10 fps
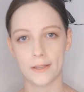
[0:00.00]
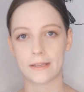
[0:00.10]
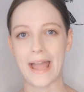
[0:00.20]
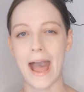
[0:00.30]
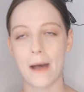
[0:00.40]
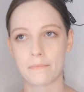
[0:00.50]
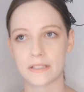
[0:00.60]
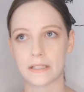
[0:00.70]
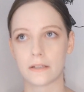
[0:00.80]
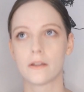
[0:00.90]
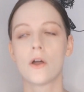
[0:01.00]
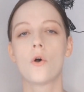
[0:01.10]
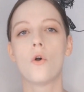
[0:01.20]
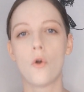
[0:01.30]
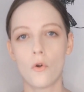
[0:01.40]
thing happening
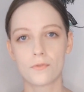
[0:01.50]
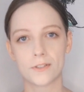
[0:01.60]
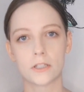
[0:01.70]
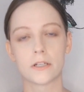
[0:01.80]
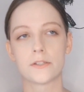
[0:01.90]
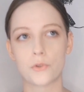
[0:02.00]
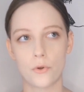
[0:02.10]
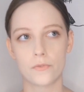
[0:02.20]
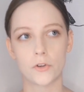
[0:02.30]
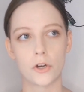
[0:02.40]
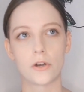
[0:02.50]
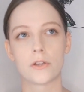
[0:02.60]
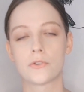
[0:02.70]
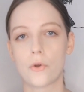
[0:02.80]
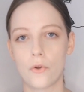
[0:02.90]
over and over
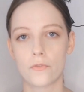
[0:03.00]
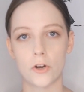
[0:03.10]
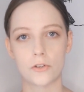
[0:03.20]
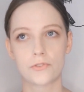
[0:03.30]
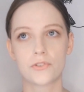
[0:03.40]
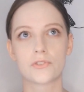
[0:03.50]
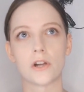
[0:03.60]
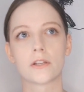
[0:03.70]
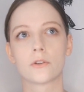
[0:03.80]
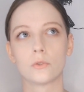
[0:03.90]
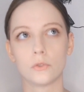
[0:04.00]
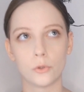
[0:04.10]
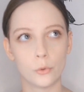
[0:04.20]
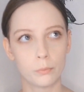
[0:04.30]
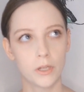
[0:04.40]
and over, stuck in a
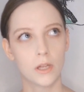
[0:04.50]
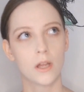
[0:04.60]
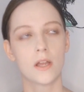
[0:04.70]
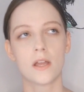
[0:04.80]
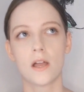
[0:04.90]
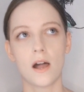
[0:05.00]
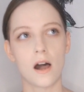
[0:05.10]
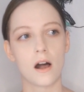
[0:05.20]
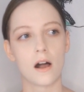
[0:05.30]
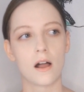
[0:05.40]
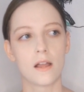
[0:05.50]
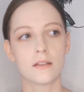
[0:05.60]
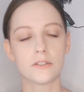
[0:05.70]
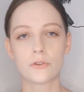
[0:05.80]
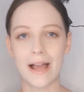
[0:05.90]
loop.
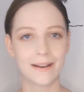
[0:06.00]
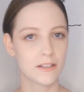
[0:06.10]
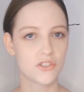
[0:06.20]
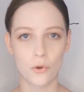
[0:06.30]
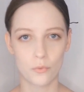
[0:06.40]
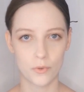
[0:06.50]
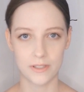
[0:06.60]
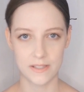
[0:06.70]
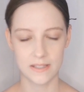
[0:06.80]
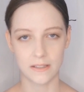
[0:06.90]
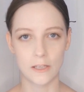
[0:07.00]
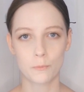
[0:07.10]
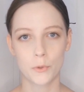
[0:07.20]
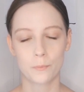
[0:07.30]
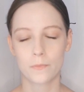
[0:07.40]
You kind of don't want to
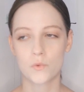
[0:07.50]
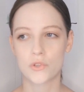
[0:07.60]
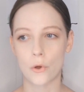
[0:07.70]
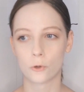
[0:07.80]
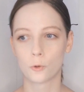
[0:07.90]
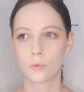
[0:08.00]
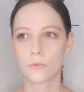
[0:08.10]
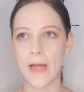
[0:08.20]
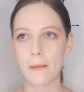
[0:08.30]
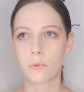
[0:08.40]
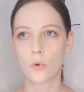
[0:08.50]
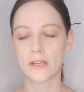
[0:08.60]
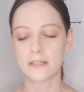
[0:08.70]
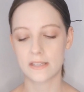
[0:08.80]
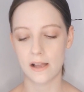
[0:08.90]
sleep. So that
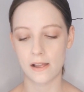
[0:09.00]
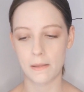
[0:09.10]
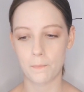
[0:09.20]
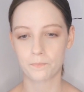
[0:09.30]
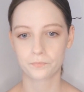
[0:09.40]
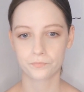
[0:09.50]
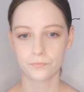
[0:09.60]
point in time